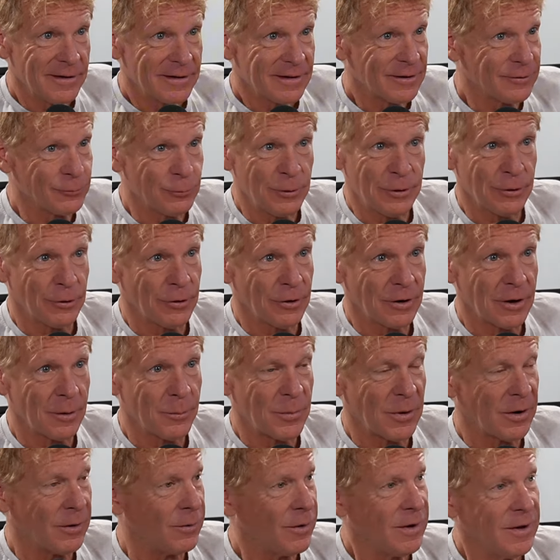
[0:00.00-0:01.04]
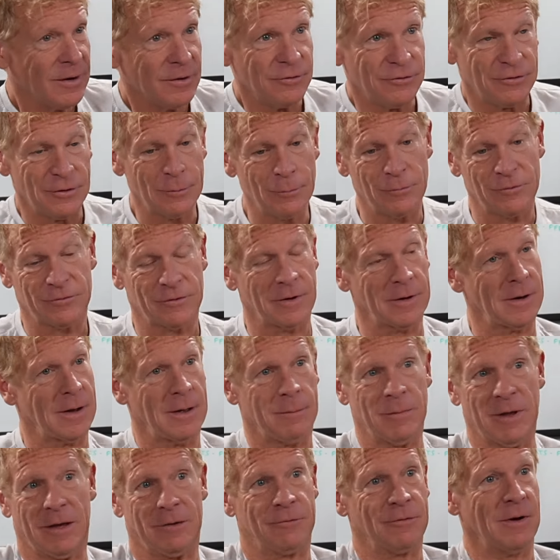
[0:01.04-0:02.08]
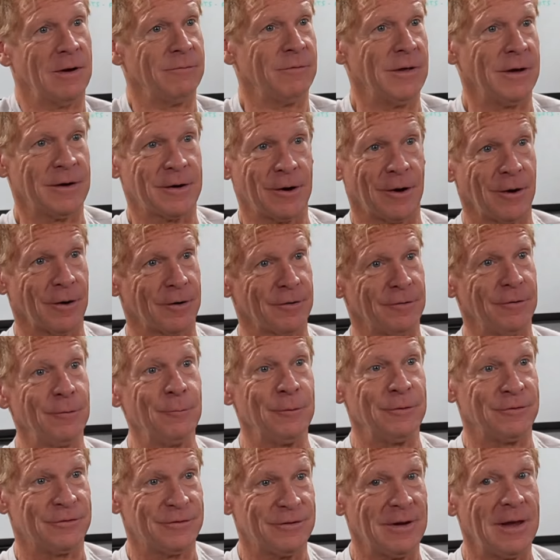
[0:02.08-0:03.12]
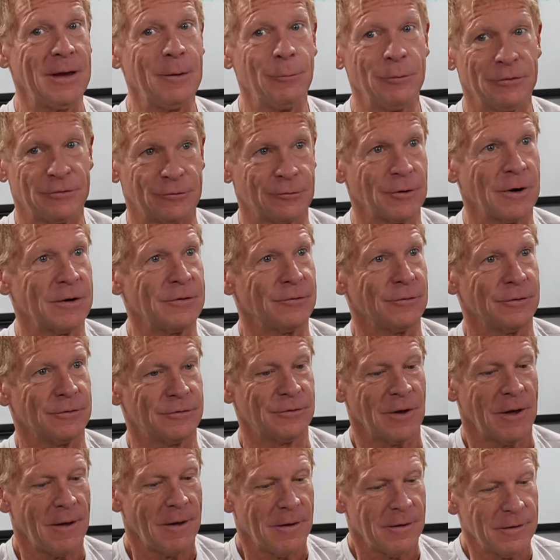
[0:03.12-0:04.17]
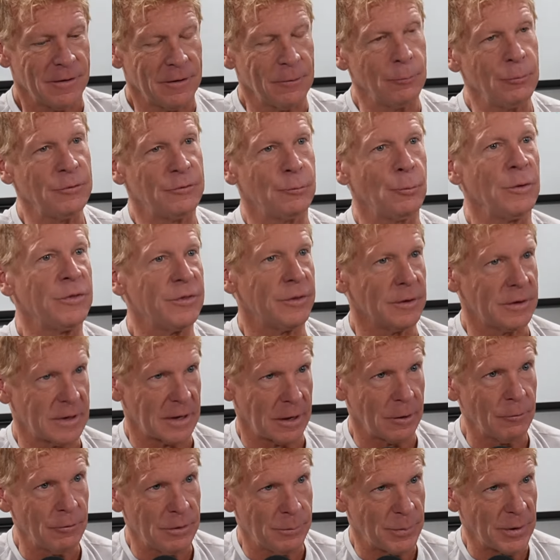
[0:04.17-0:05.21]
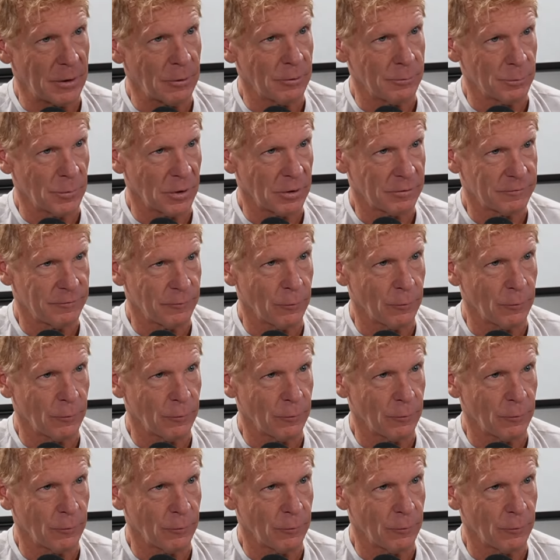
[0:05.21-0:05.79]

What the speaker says: Because we could hook up better." Jim was like, "I'm not driving that car because it was treacherous." It was with the Coyote powered Mark IV.